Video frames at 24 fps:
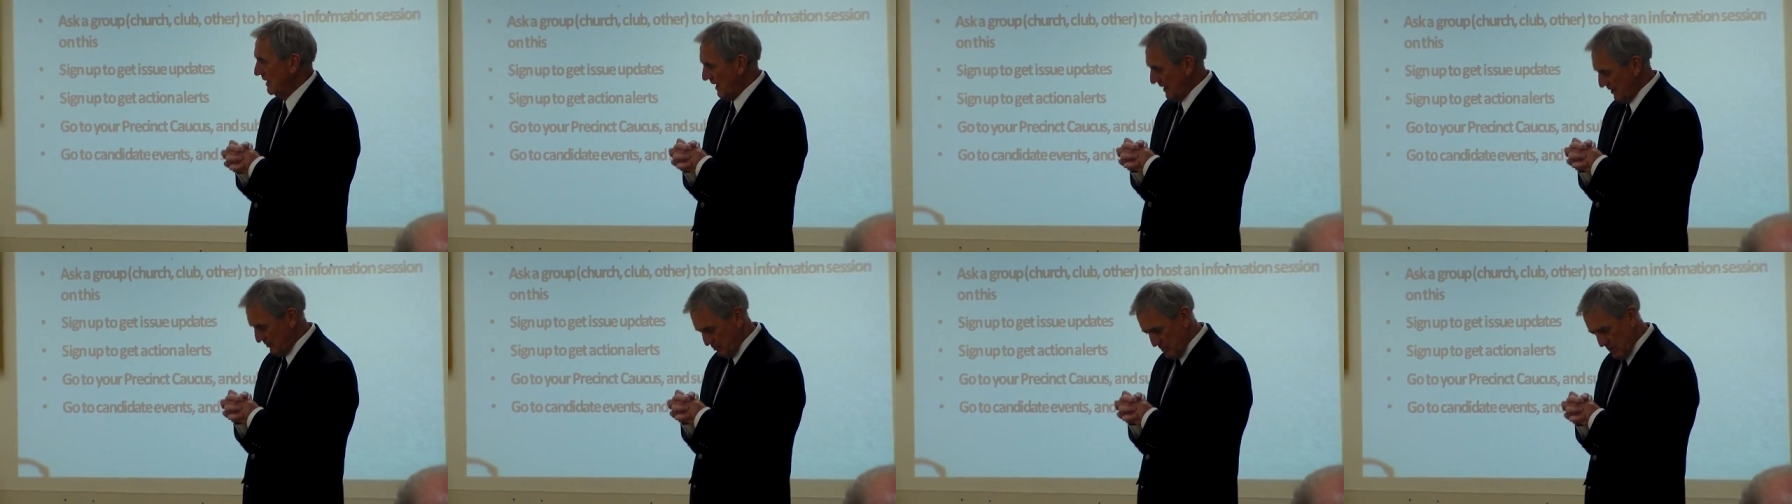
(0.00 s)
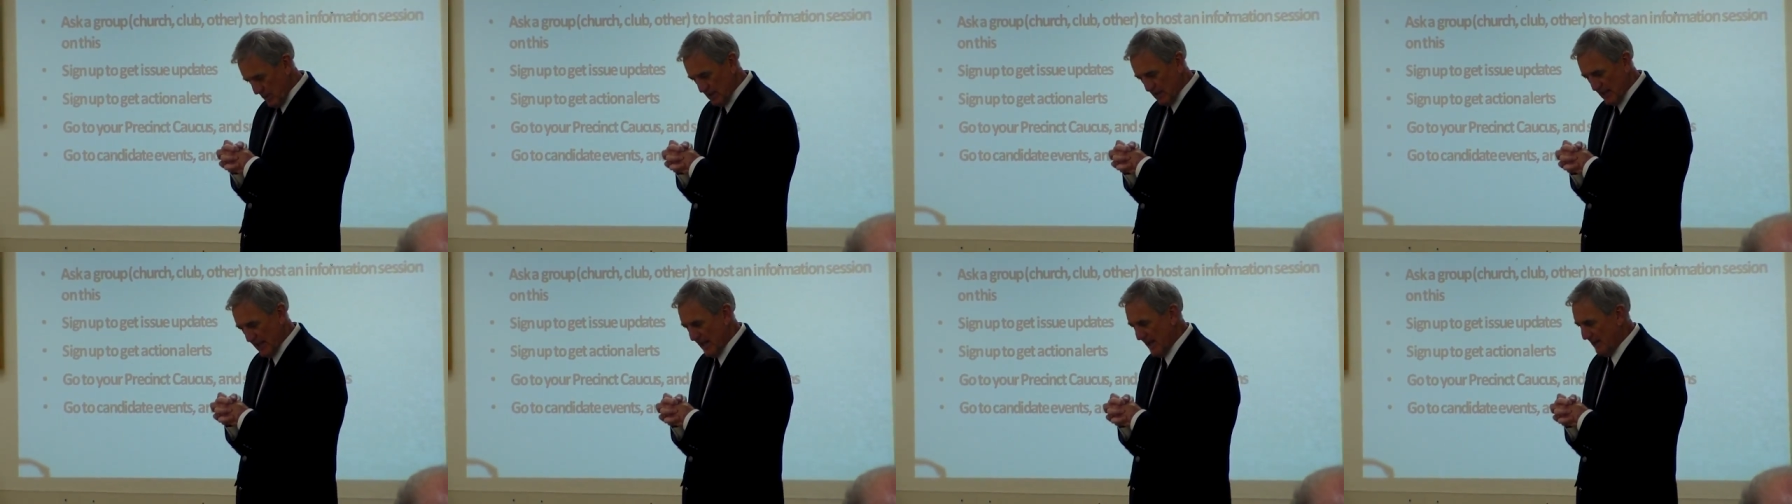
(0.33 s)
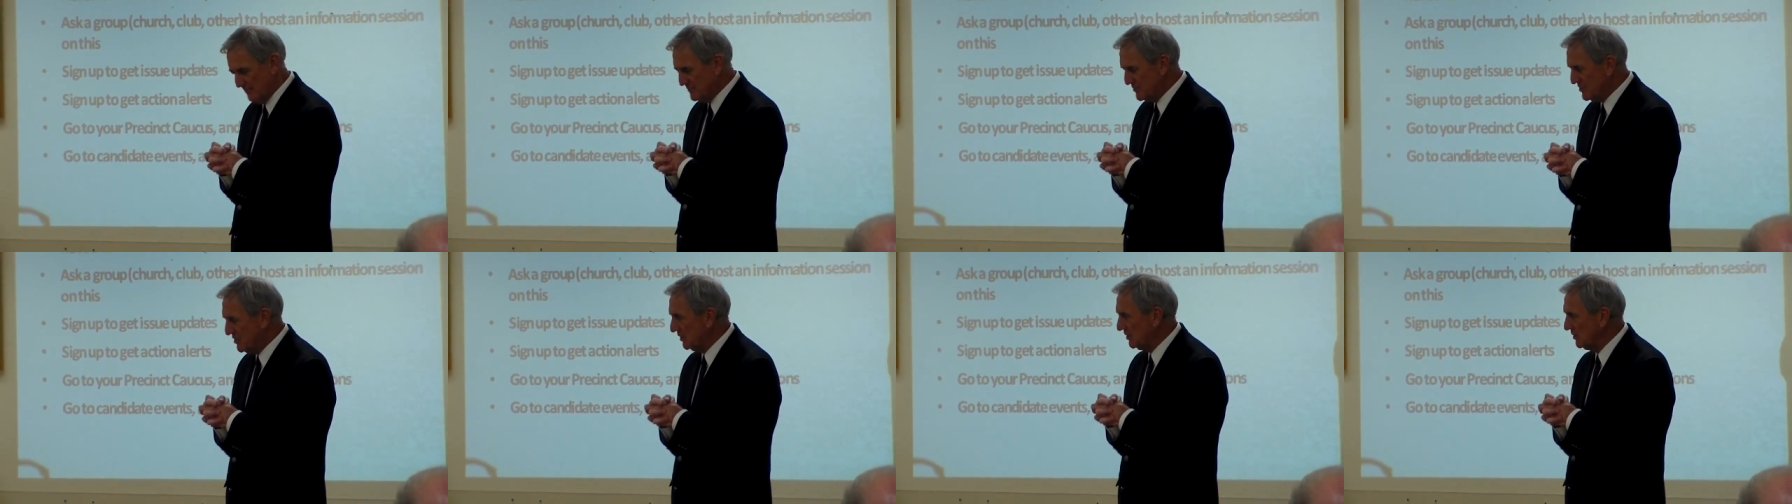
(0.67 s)
I will,
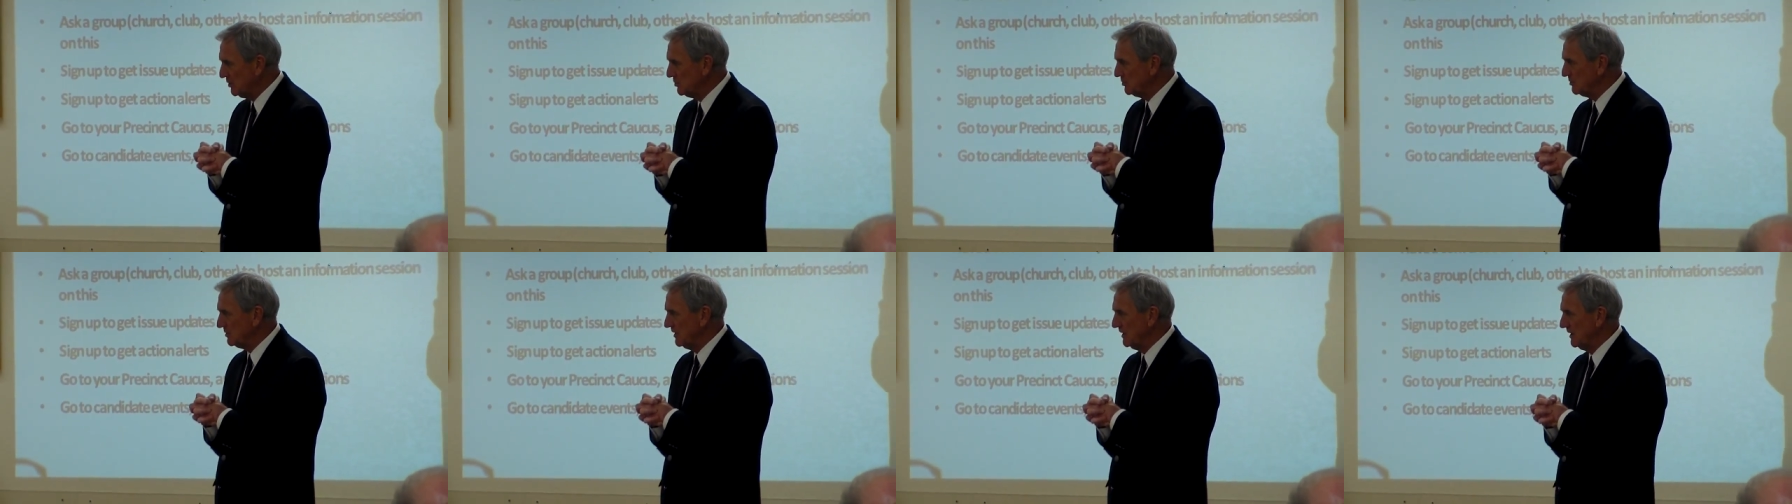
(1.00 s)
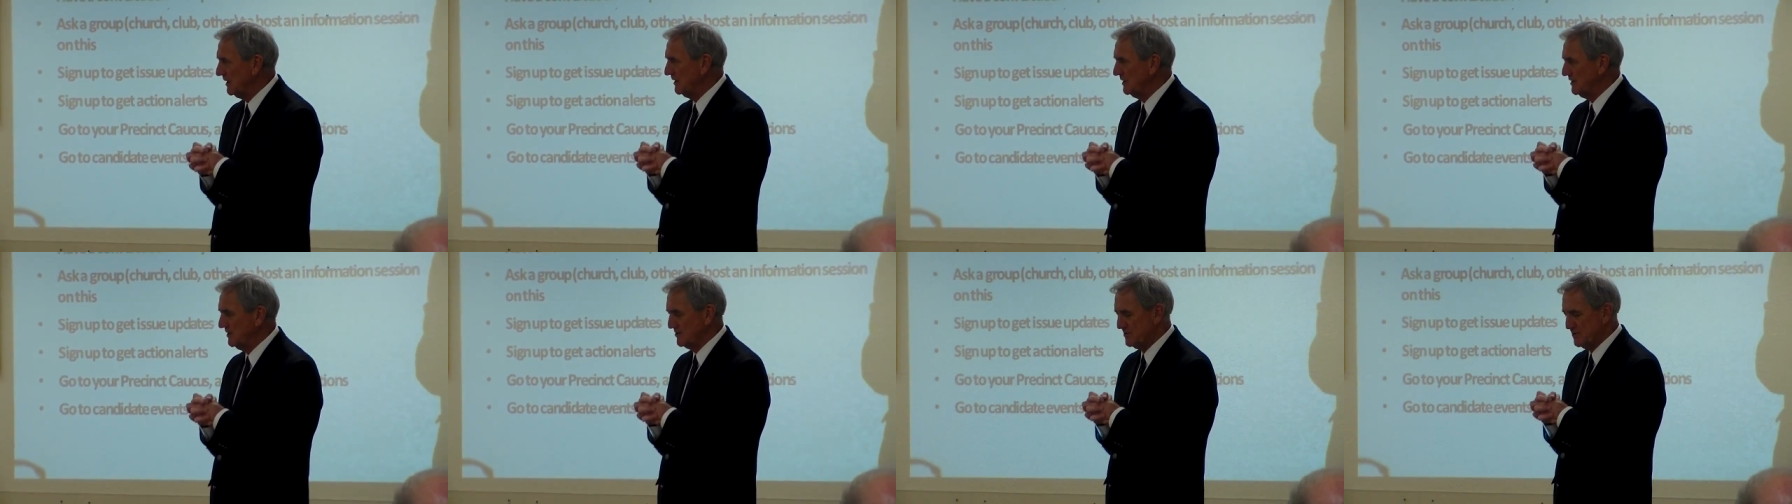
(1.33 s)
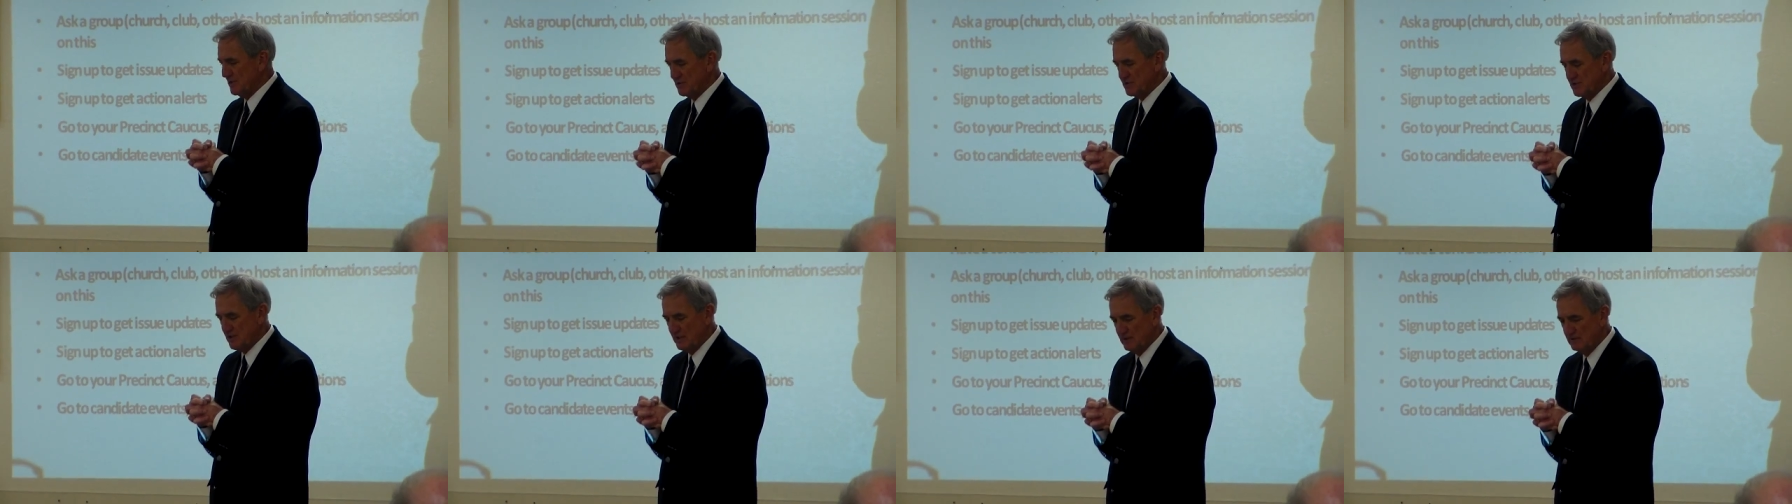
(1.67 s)
absolutely,
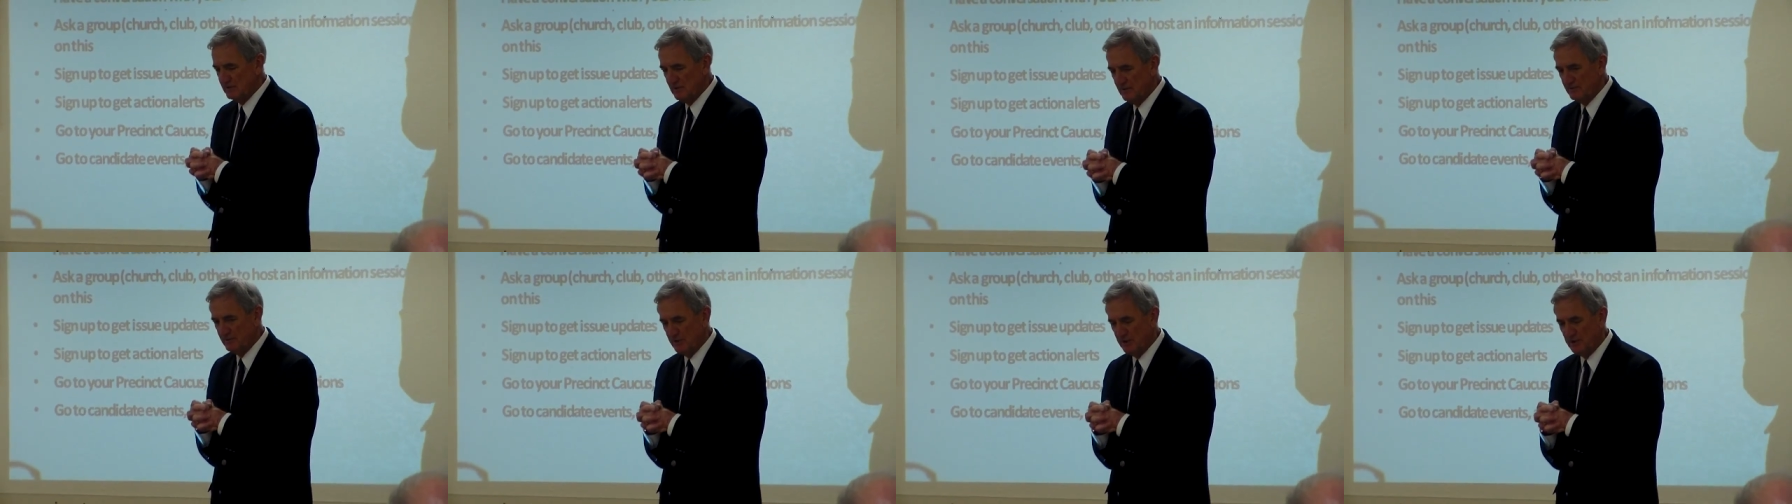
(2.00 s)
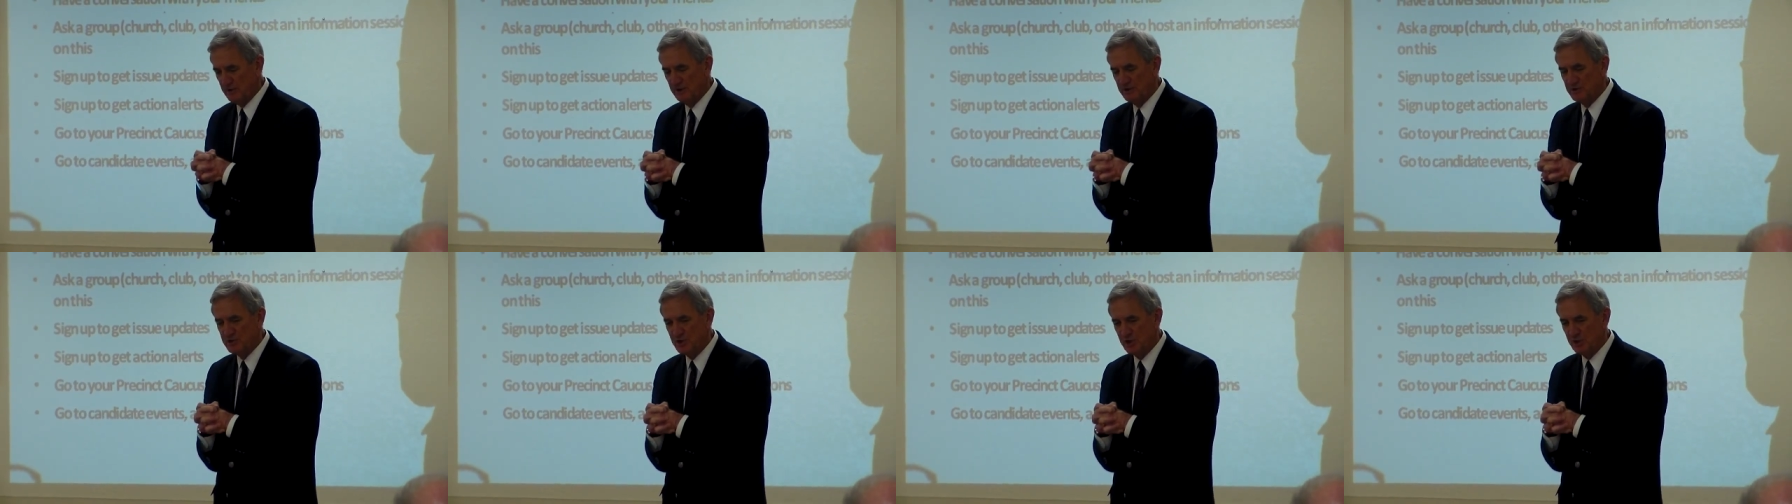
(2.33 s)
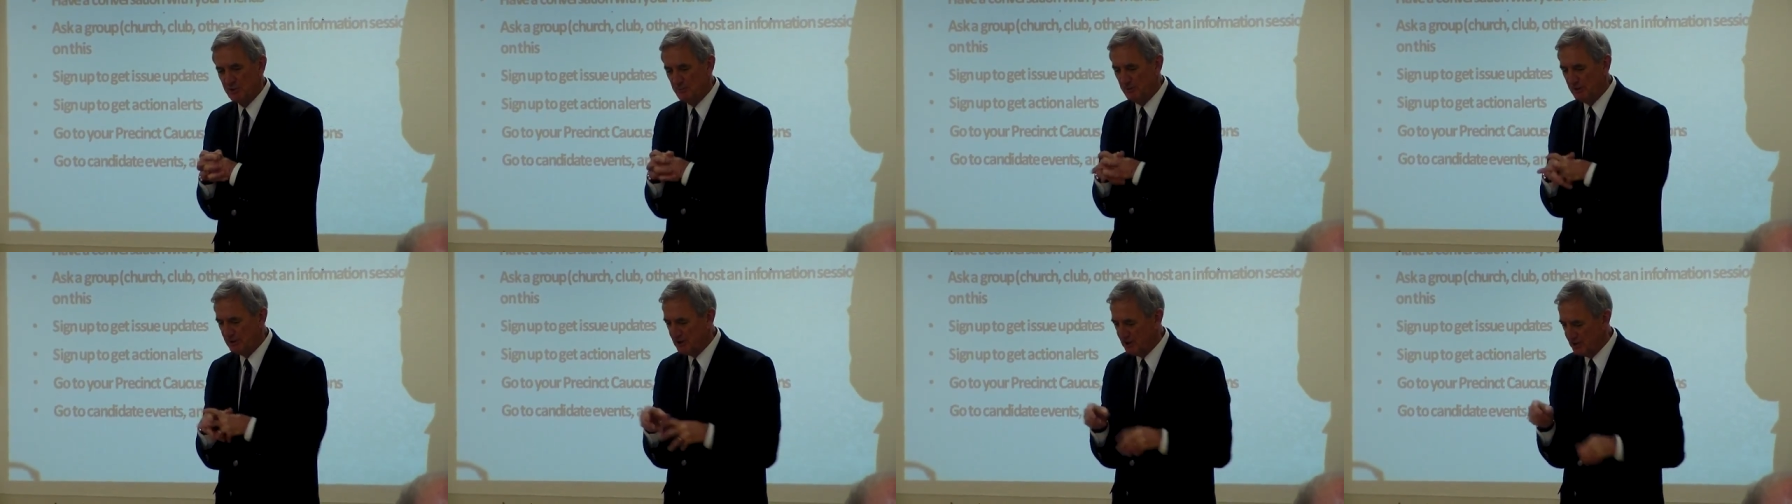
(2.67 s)
because it's a real
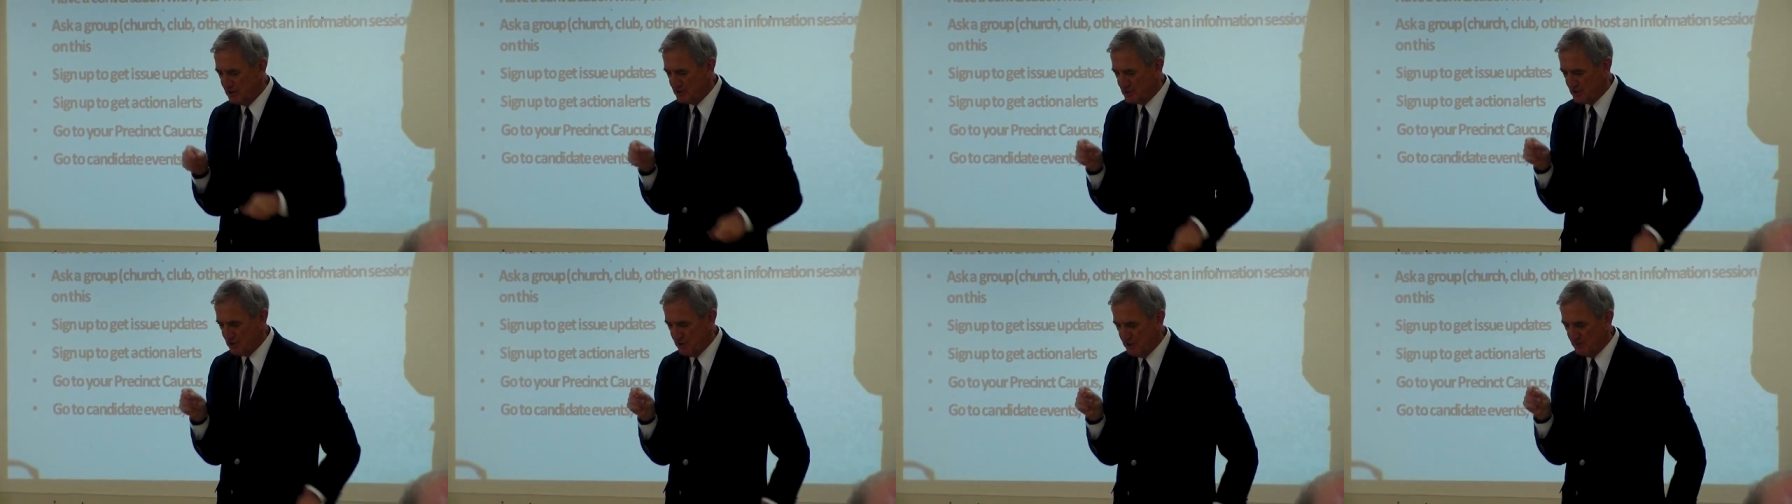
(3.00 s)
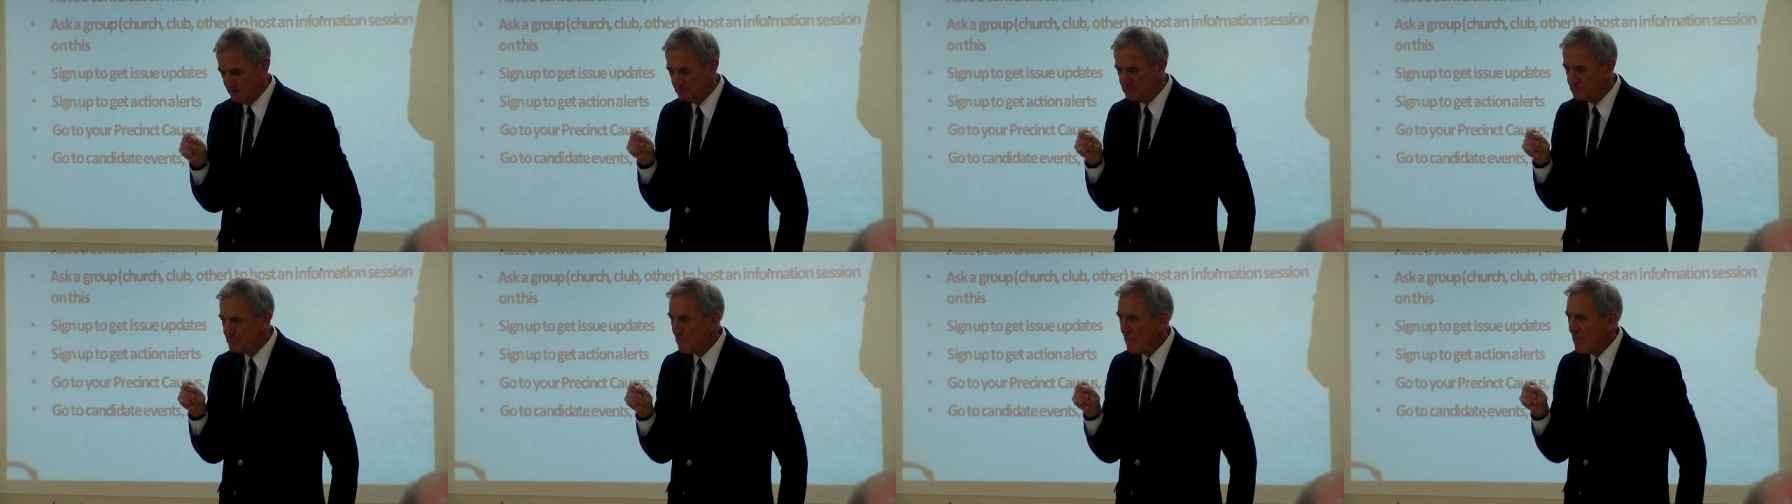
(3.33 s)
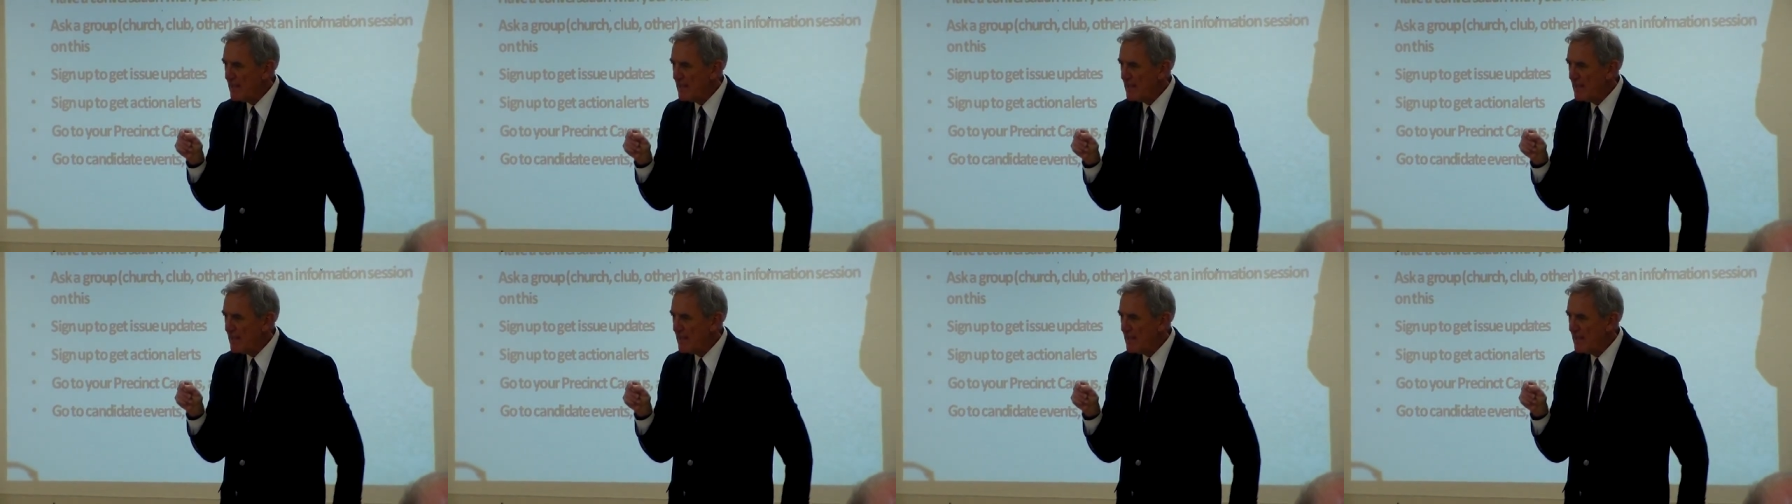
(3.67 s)
legitimate concern.